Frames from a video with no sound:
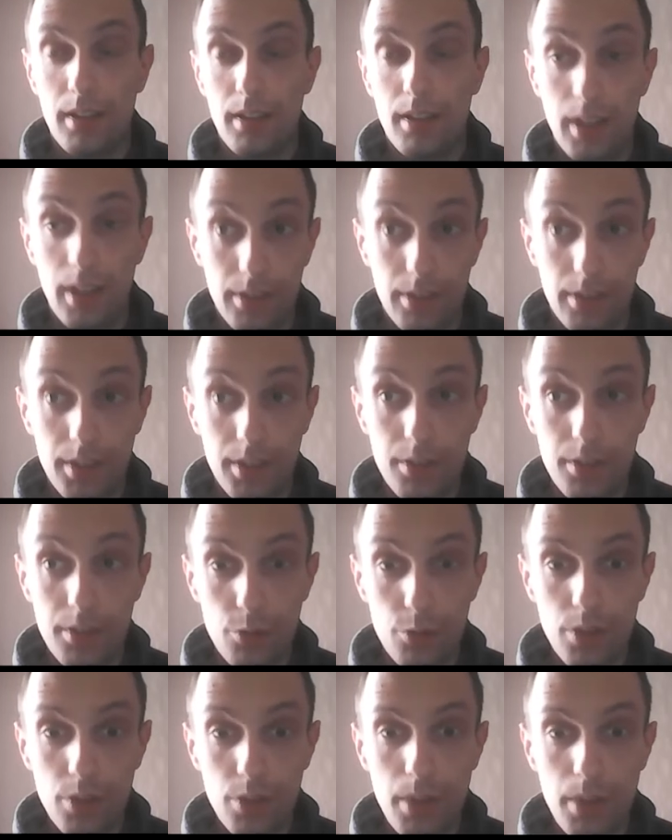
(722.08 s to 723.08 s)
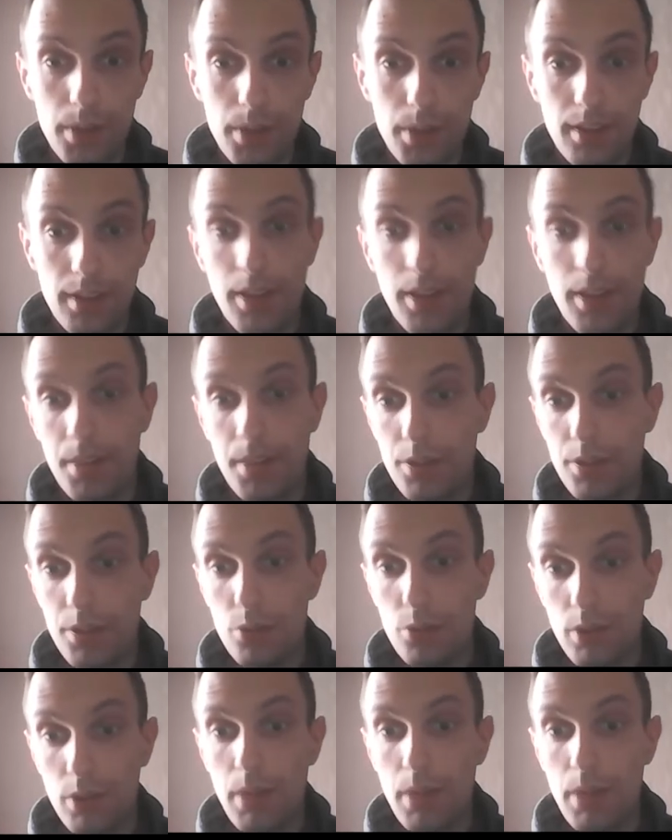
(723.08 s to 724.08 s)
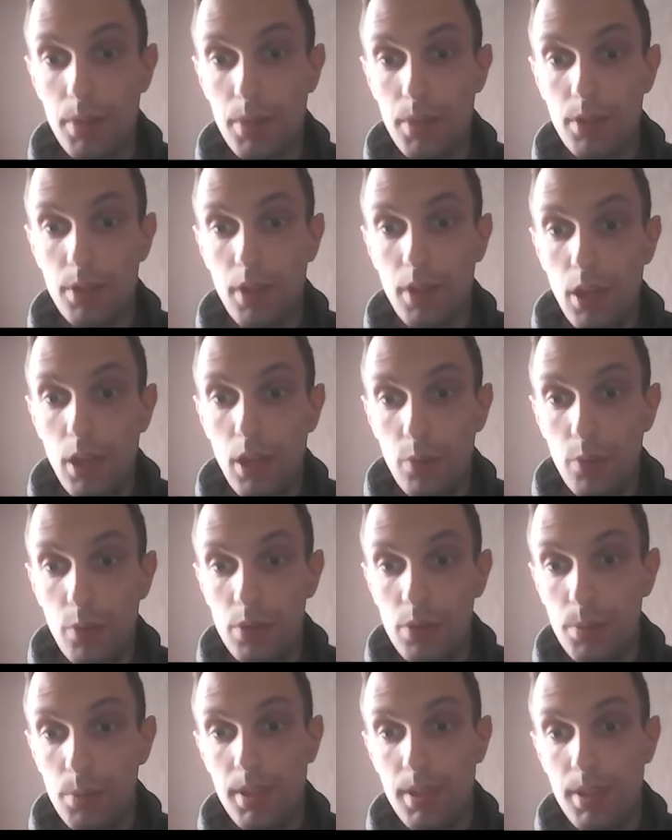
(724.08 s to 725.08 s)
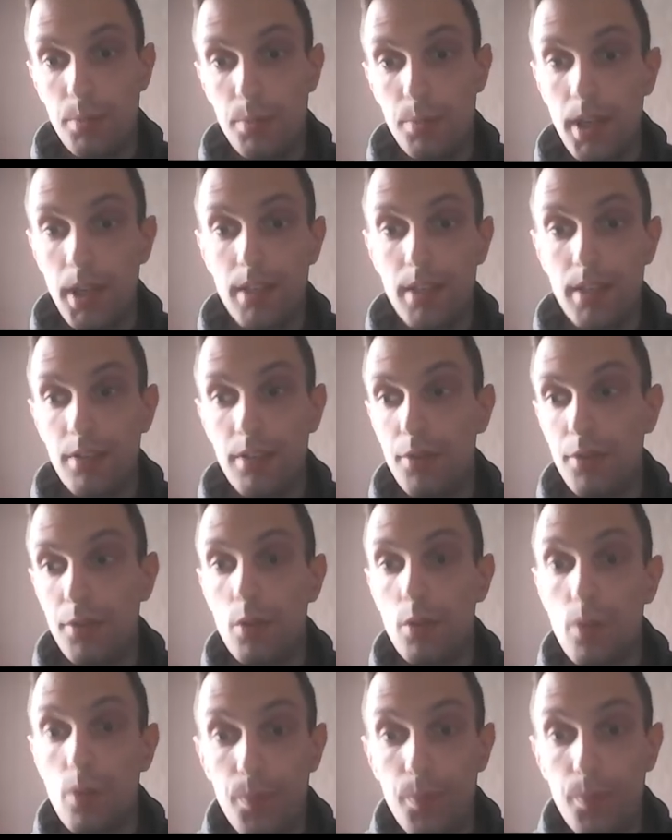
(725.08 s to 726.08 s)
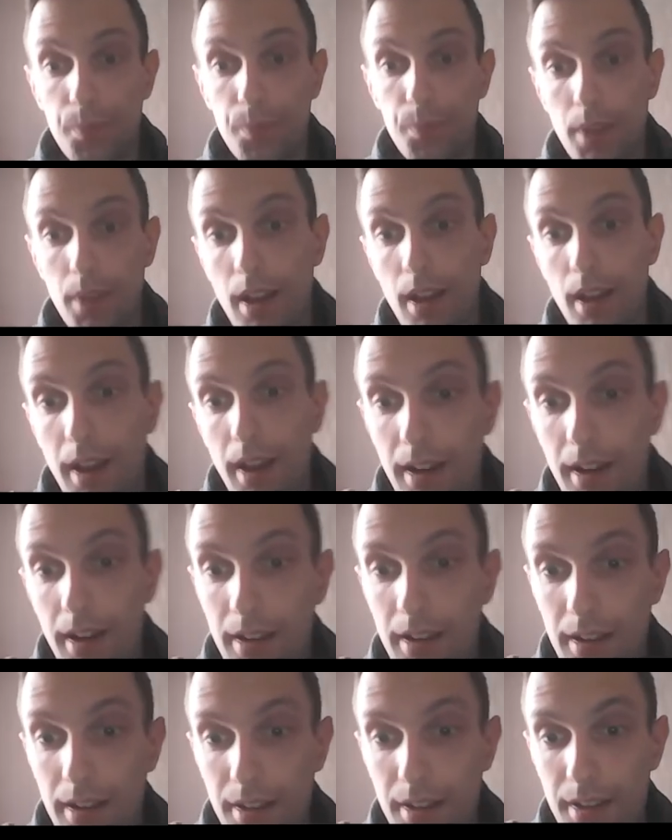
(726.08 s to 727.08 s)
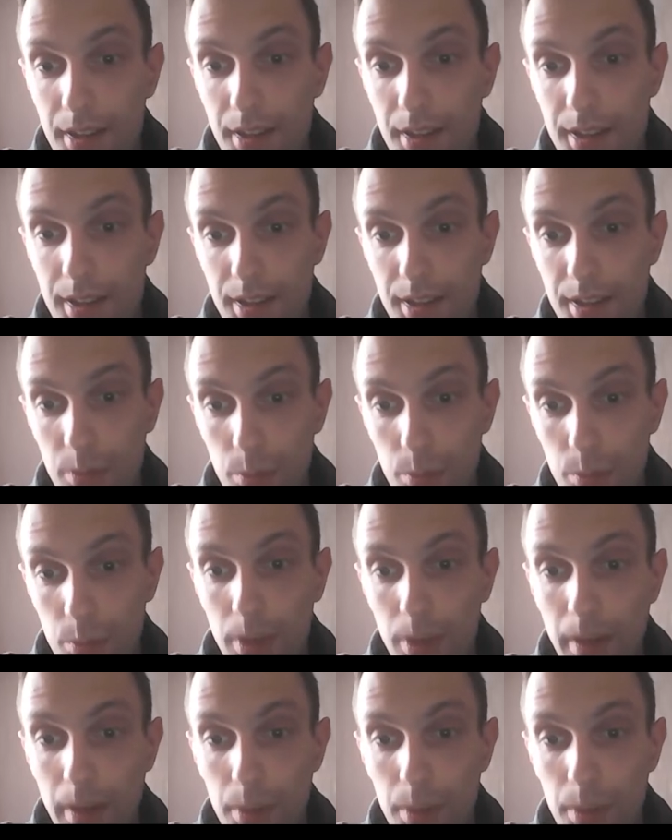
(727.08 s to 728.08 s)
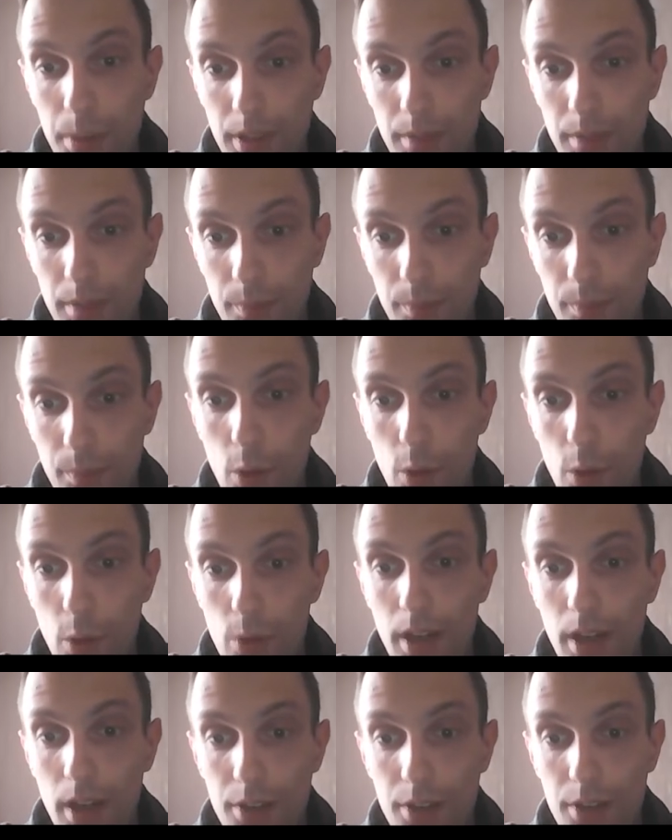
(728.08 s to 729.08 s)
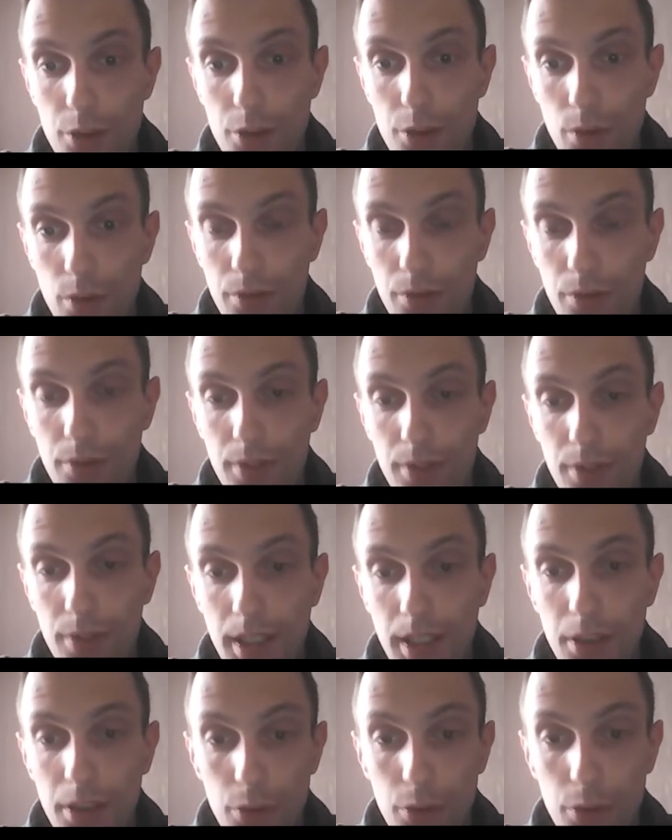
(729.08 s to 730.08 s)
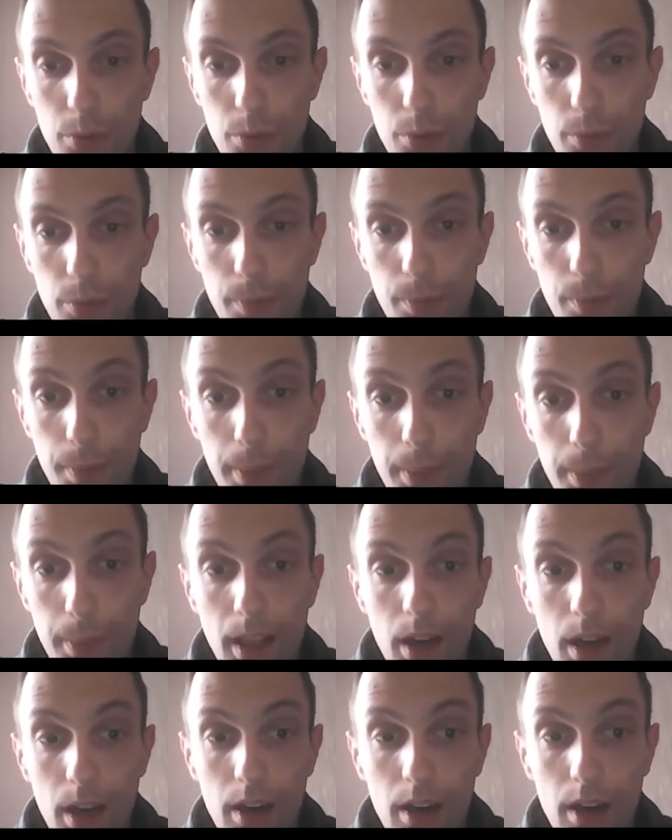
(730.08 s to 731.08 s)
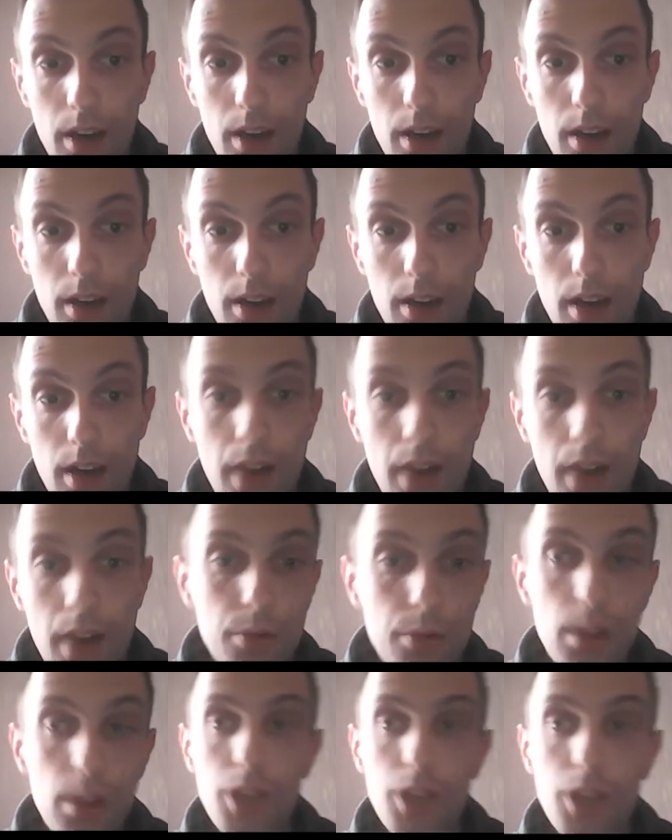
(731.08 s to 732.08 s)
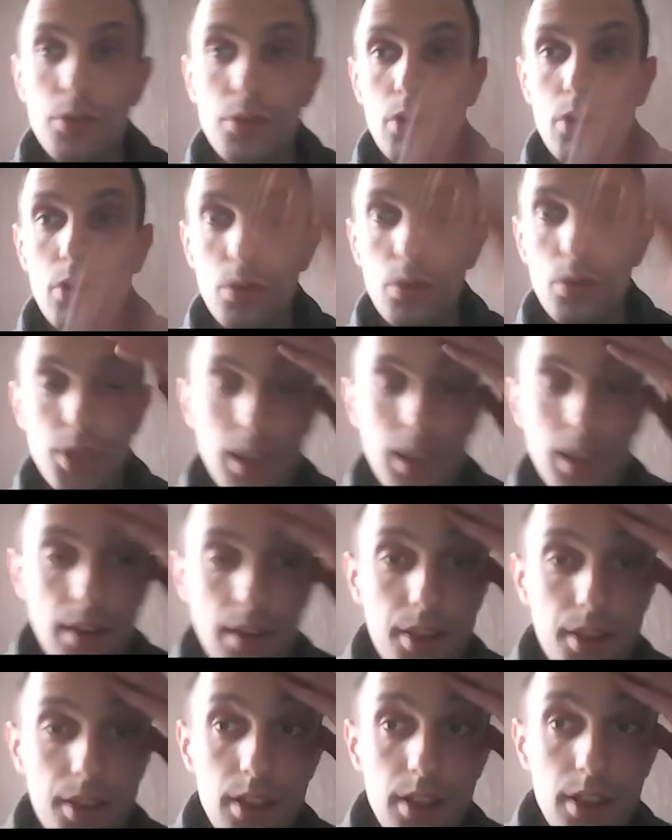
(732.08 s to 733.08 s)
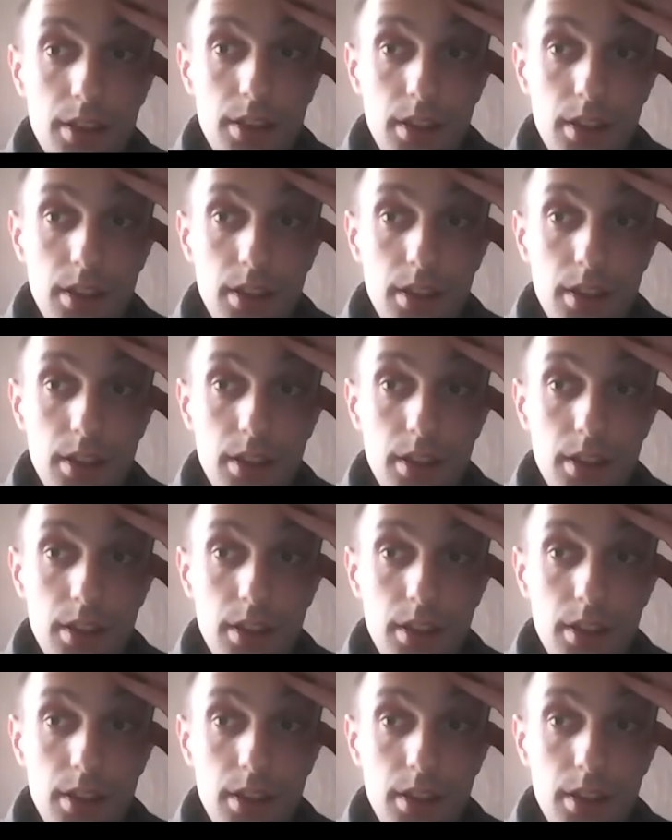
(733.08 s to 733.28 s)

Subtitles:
colored tournament, and this tournament will be spanning for this parameter, O large of k. I would like to note here that